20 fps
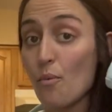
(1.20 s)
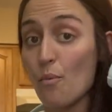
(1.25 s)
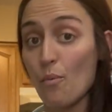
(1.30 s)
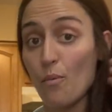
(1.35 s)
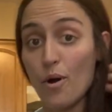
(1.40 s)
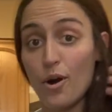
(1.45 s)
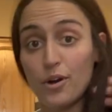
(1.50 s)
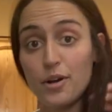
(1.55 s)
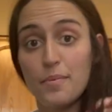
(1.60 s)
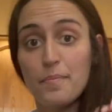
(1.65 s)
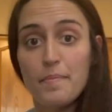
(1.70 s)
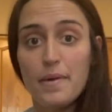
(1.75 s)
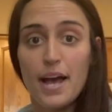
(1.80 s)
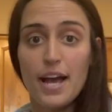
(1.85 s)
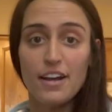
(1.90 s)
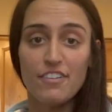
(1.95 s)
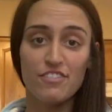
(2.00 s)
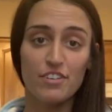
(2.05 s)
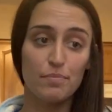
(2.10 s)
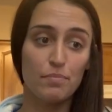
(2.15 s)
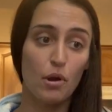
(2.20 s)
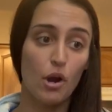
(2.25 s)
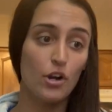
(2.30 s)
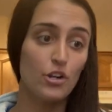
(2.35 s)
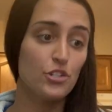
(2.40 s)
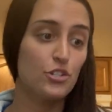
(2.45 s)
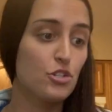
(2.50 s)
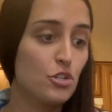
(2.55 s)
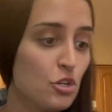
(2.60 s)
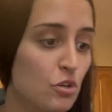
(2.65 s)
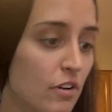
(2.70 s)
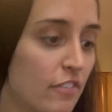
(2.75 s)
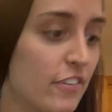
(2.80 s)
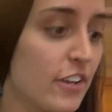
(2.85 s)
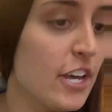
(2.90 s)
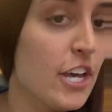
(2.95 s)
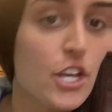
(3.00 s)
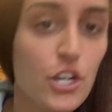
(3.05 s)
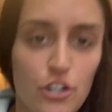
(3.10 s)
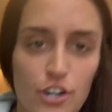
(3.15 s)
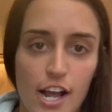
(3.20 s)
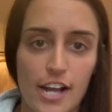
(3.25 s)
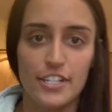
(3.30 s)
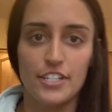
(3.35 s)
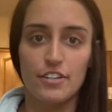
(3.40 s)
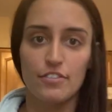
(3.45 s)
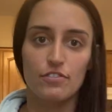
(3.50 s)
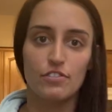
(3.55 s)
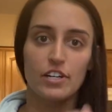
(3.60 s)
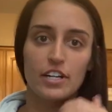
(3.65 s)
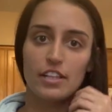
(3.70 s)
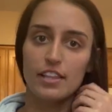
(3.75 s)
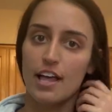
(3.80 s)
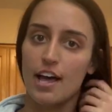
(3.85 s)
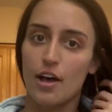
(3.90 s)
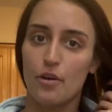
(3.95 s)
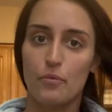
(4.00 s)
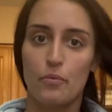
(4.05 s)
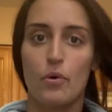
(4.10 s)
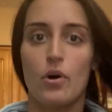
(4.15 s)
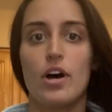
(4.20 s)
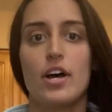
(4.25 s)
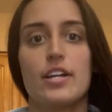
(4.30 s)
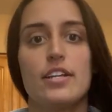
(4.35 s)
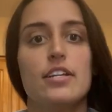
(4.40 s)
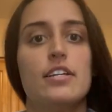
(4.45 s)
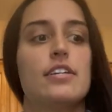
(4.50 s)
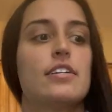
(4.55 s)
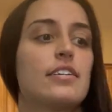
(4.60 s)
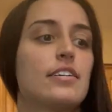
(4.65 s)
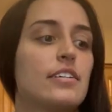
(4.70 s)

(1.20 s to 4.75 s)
Welcome back for part 2 of Interactive Read Aloud 1.